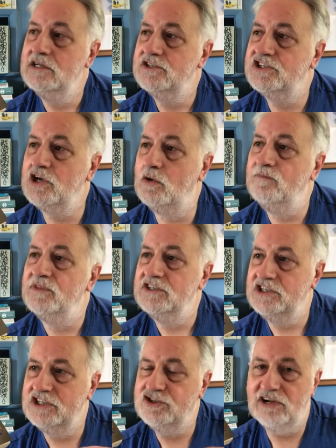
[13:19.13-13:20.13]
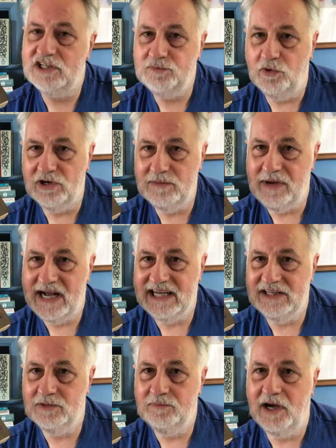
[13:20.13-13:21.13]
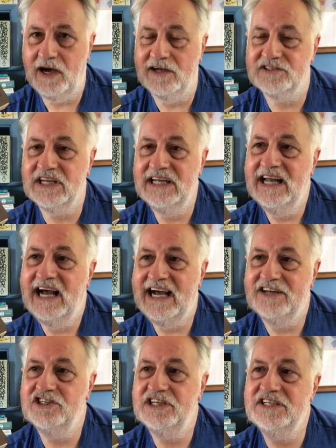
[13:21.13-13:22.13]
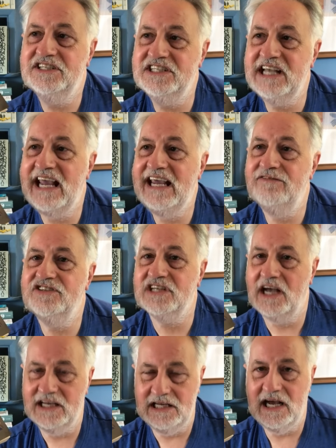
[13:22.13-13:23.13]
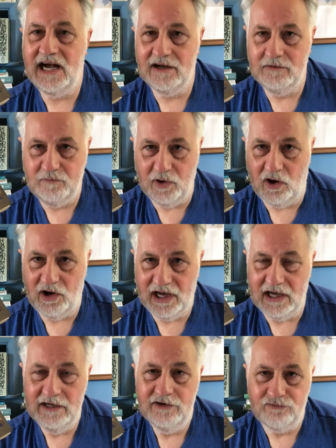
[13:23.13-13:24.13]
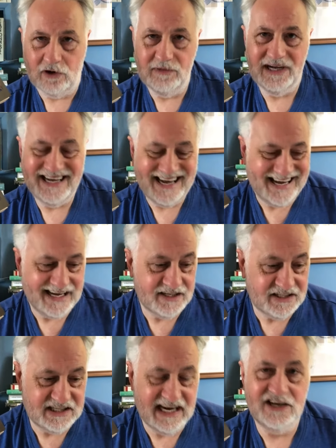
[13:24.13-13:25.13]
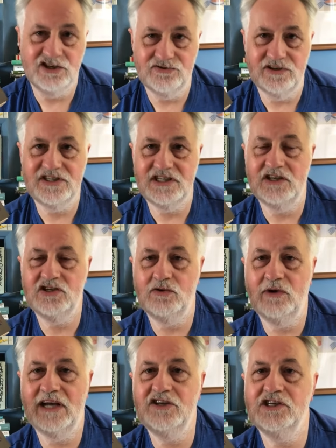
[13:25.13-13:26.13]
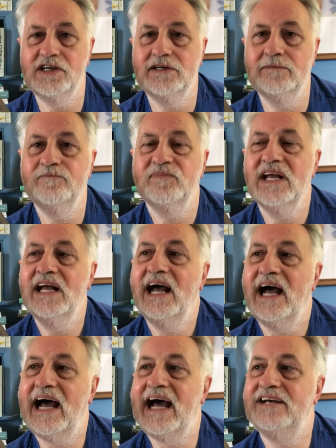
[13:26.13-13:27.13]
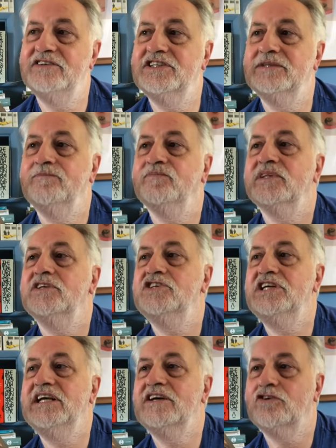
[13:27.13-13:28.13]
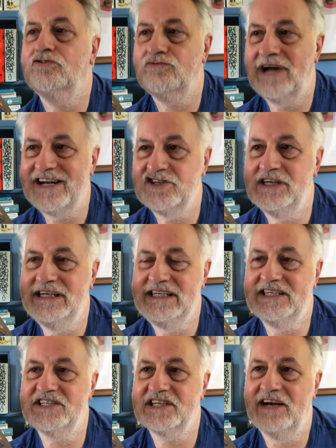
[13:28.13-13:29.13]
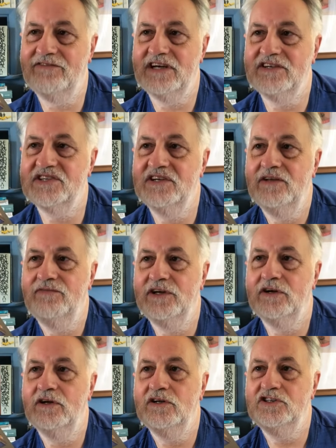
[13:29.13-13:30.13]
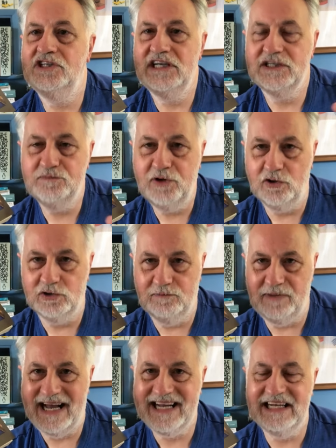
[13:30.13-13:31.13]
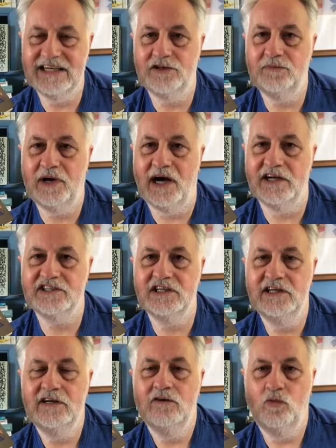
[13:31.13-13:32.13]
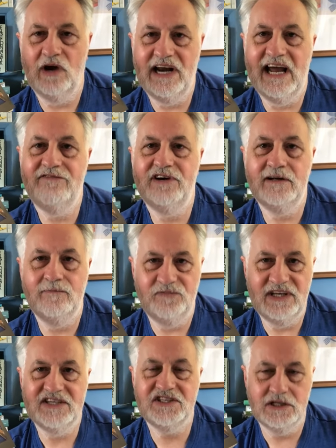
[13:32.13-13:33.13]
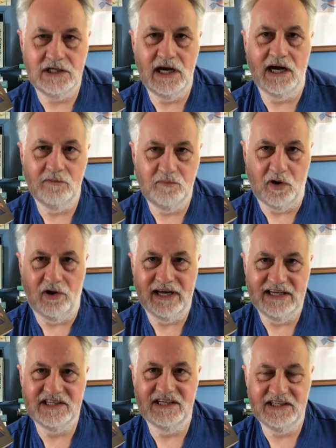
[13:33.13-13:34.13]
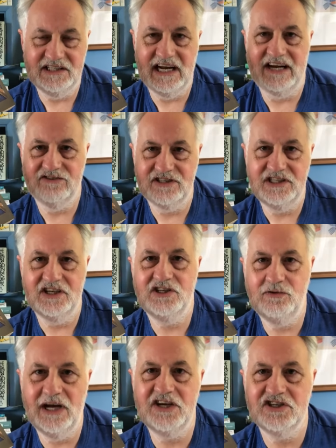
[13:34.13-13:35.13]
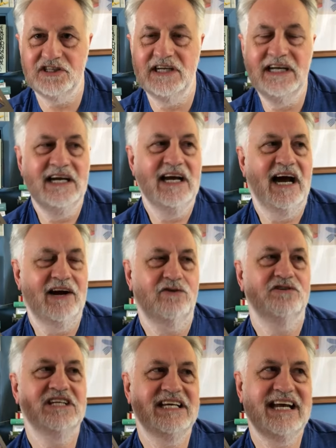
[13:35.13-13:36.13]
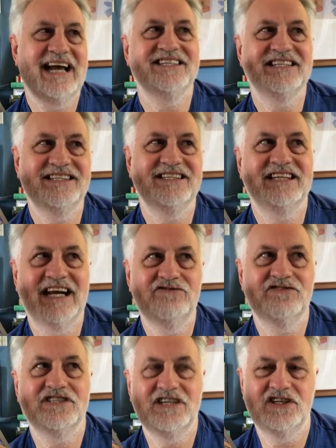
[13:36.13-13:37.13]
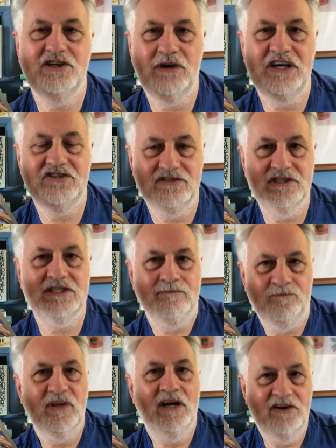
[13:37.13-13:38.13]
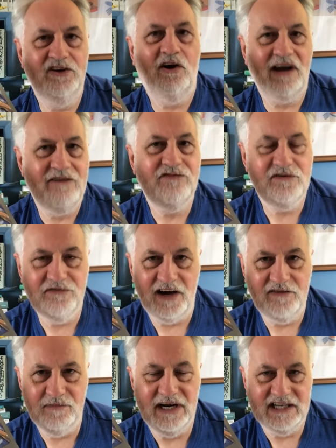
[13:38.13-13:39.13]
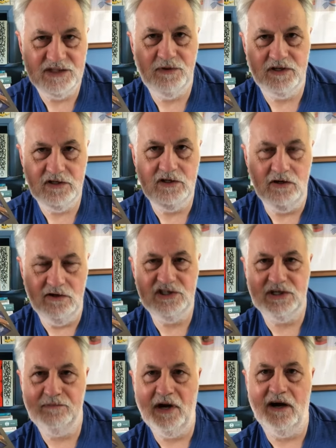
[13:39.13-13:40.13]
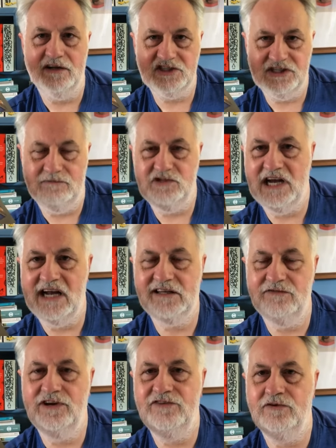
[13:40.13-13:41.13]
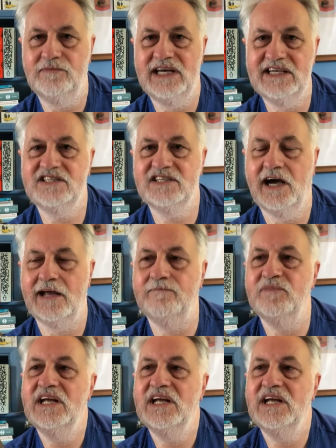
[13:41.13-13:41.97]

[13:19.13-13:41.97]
So she is transported back in the past and she saves a young boy from a dangerous situation. And she gradually discovers that she is pulled back into the past whenever this young boy is in a dangerous situation. And of course he gets into dangerous situations, not every 5 minutes, but years apart subjectively from his time.